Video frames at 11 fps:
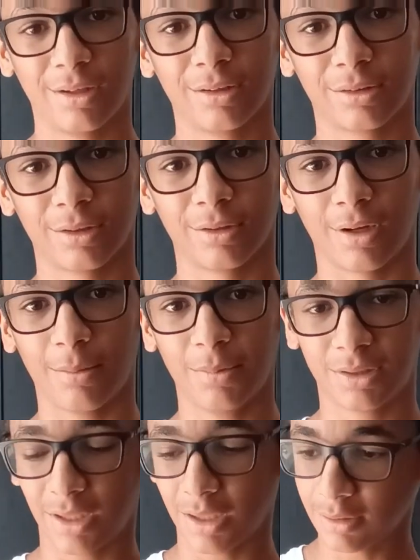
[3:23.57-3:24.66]
So I'm going
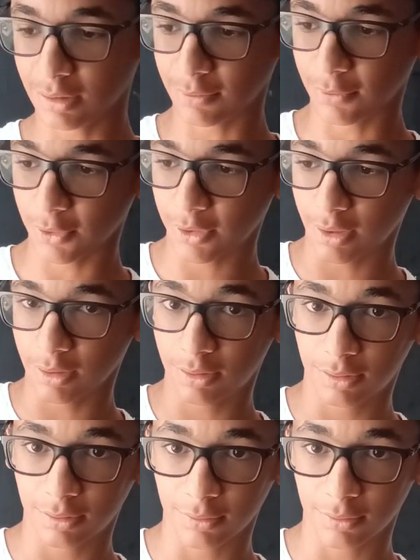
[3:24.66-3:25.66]
to take this 4th ace